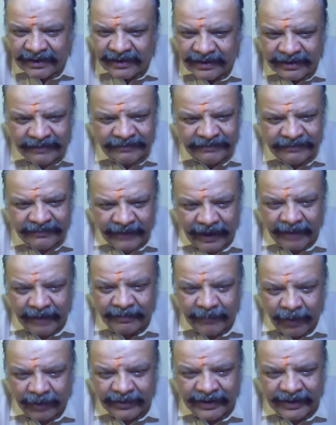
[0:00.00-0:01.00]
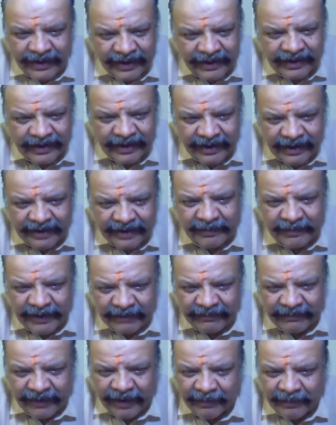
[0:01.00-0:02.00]
if I am not correct, correct me
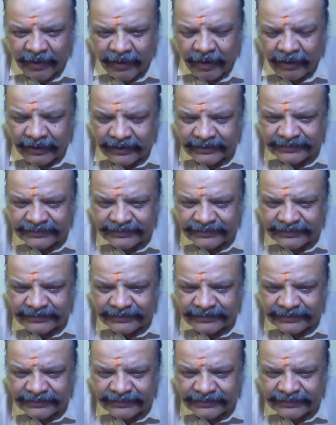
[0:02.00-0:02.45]
if I am wrong.